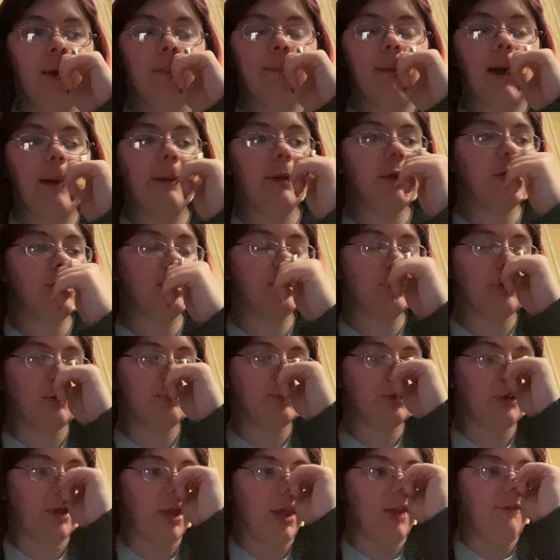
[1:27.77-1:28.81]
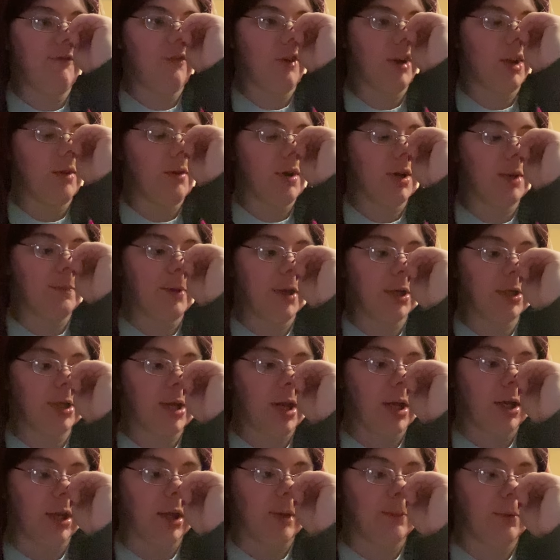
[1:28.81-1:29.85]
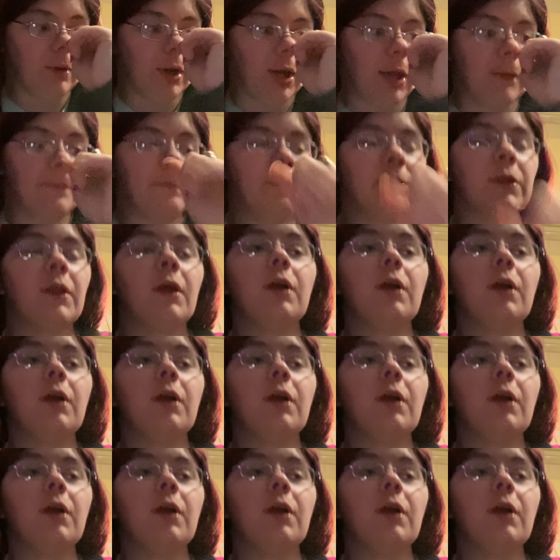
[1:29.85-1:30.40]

Mommy doesn't show up till 8:41 to pick Daddy up, right?